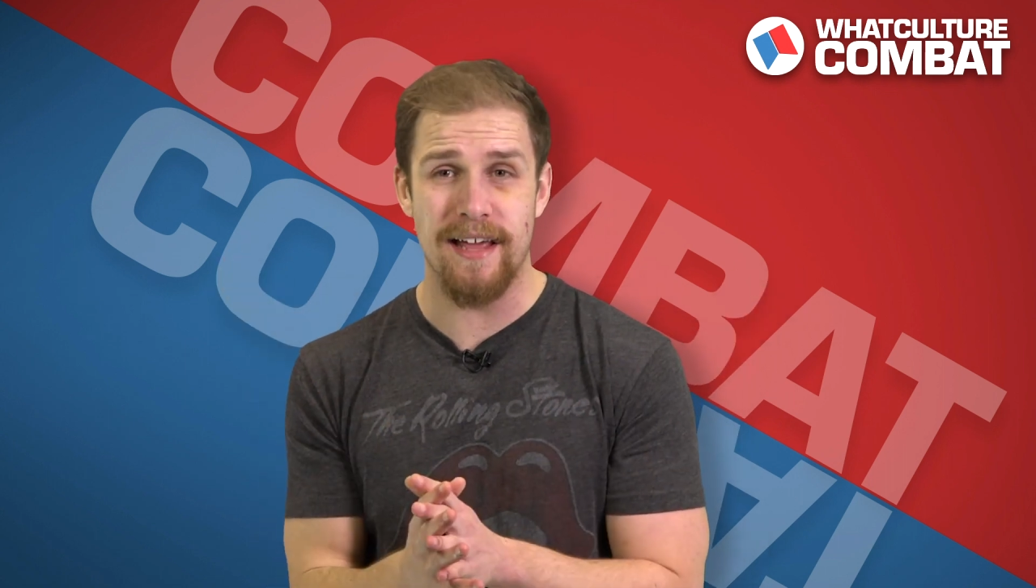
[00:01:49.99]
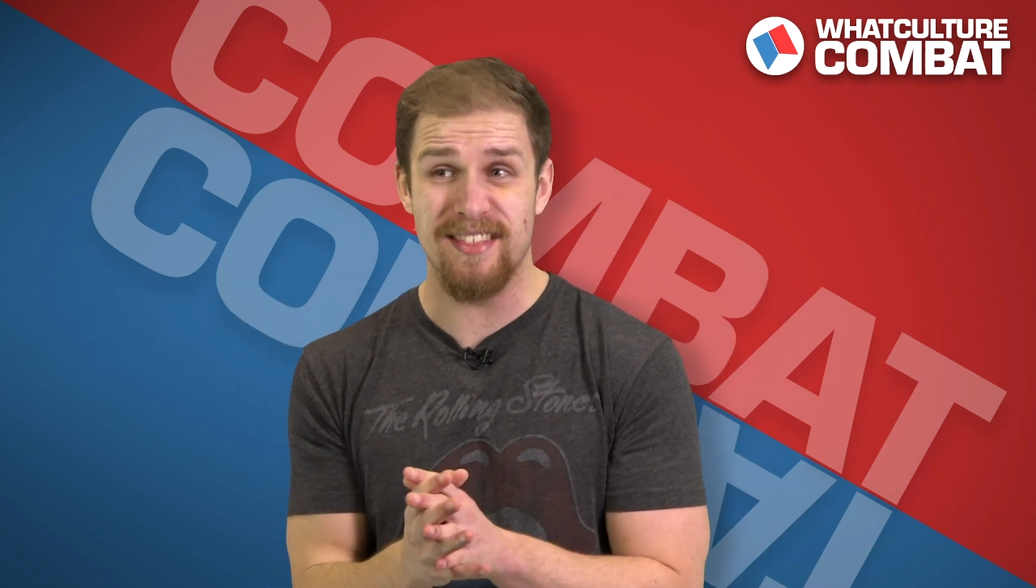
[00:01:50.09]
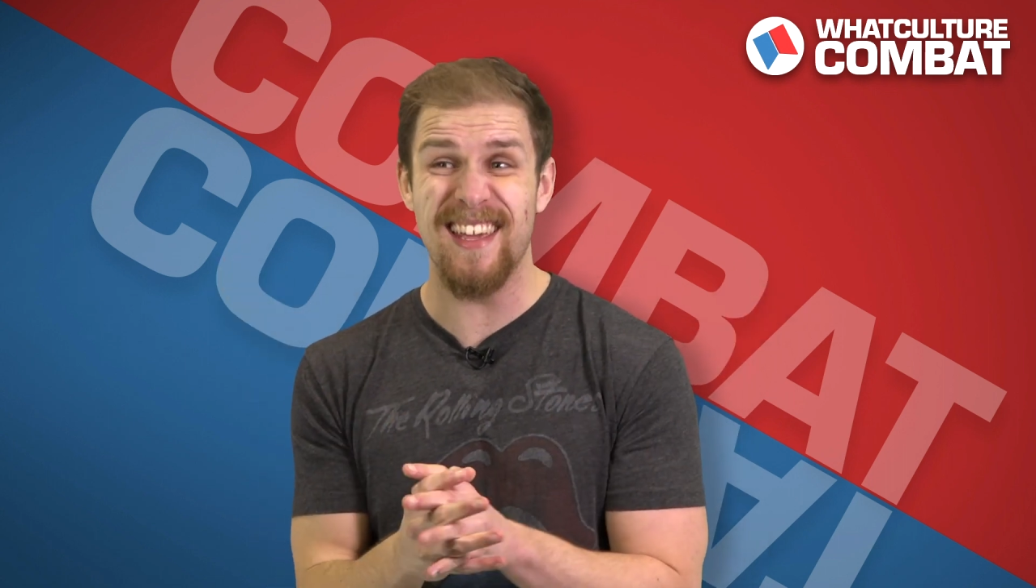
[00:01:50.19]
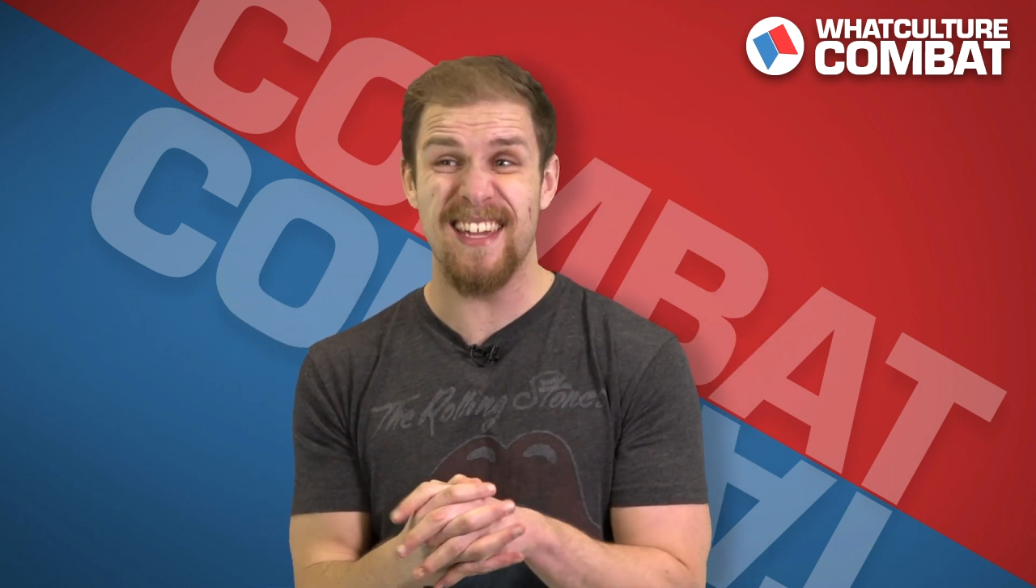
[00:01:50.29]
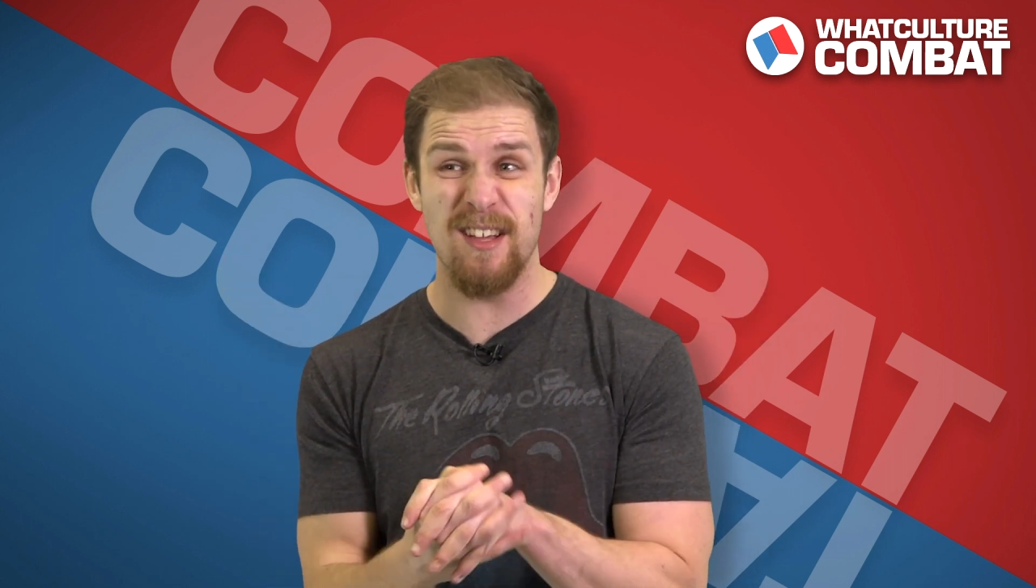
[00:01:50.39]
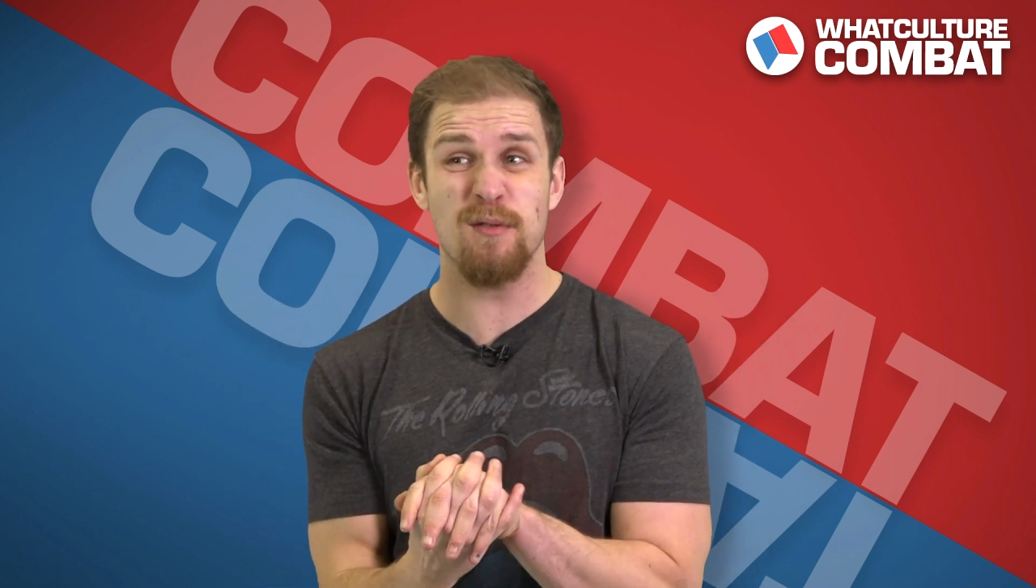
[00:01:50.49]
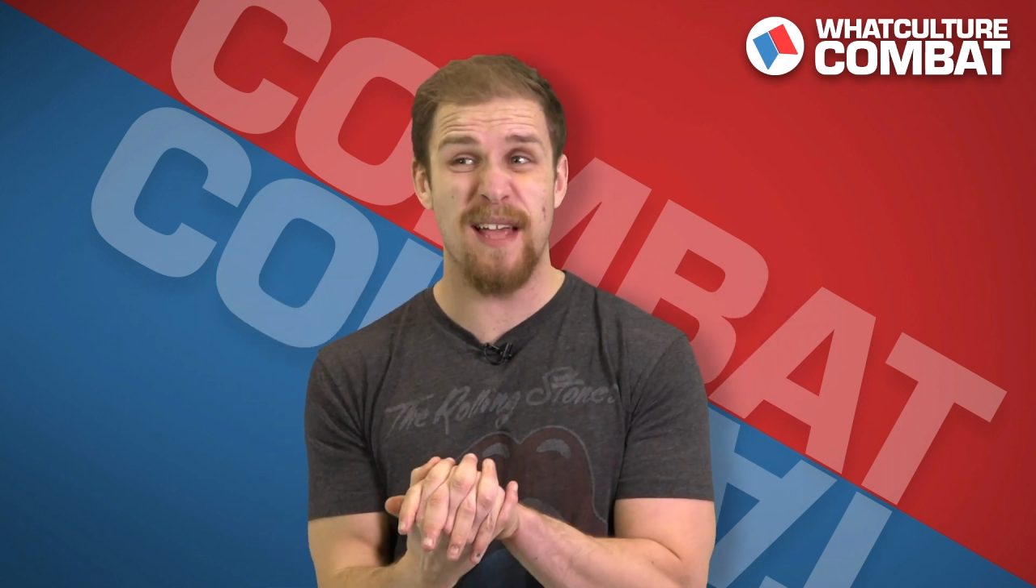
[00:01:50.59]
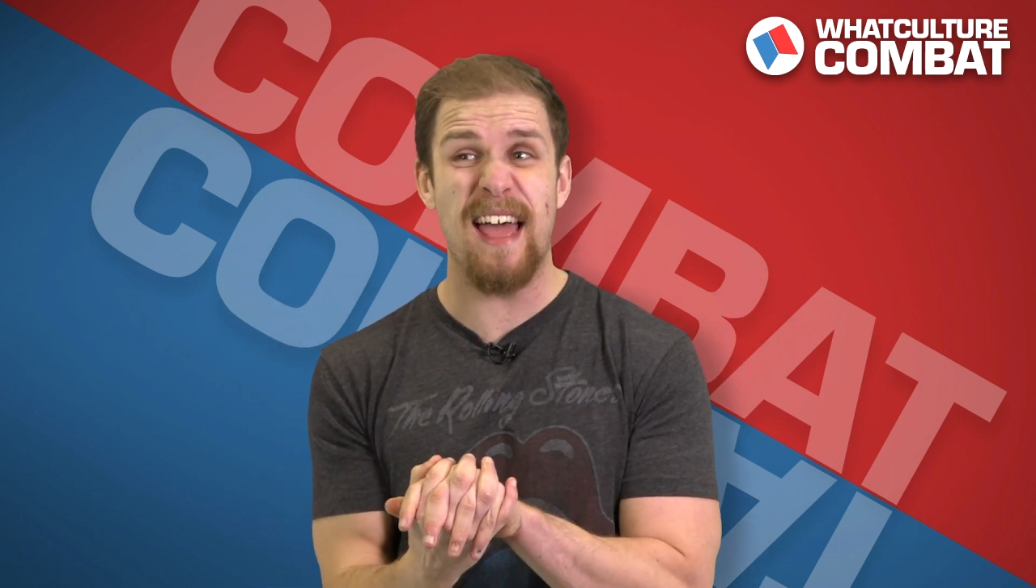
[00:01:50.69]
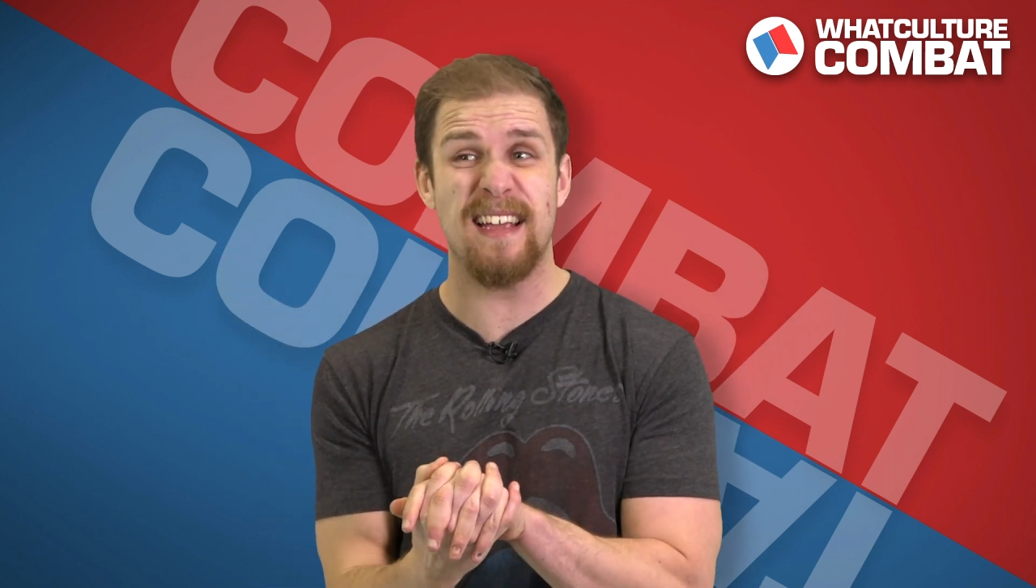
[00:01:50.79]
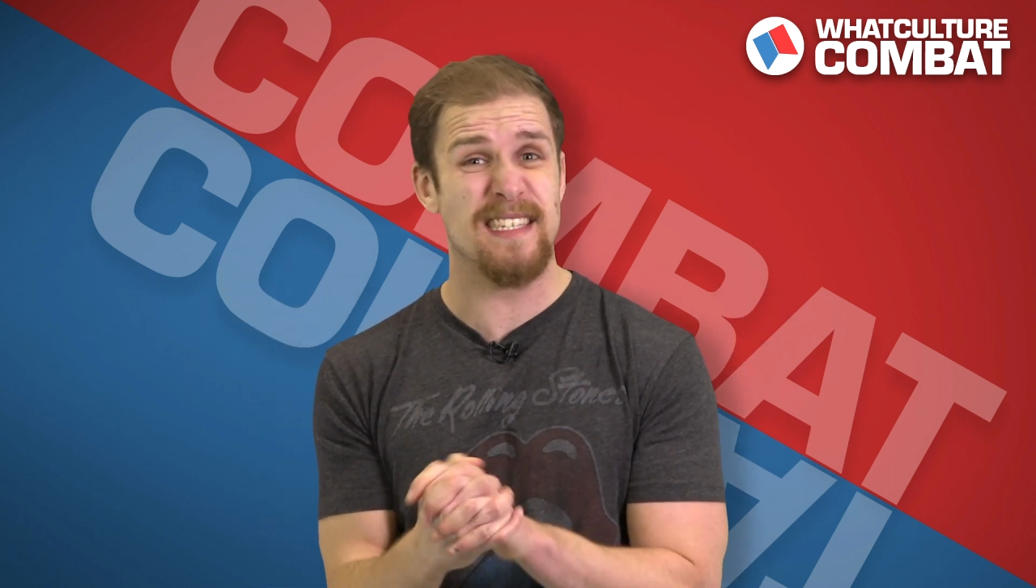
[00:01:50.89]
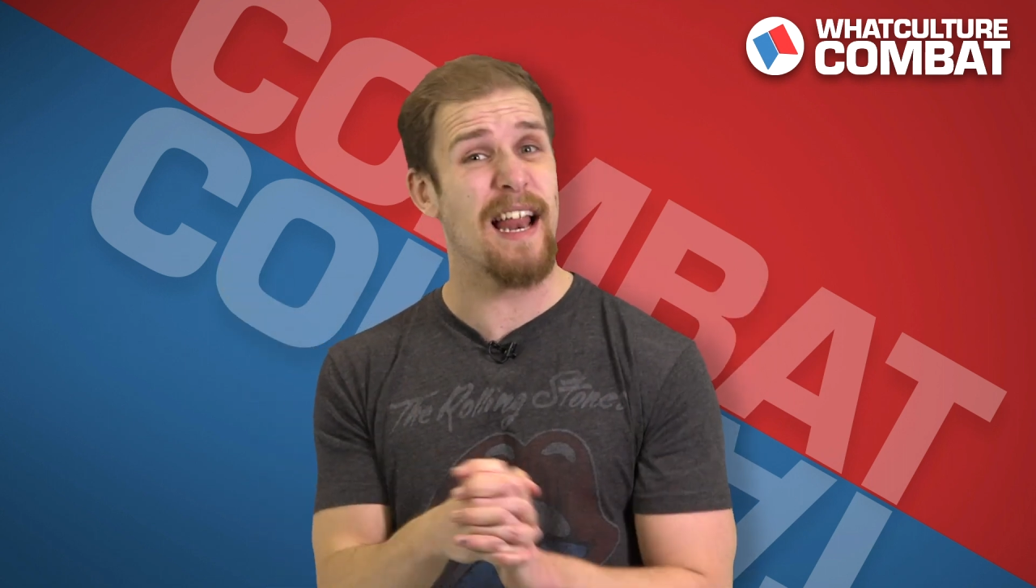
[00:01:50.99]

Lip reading: I think he'll get his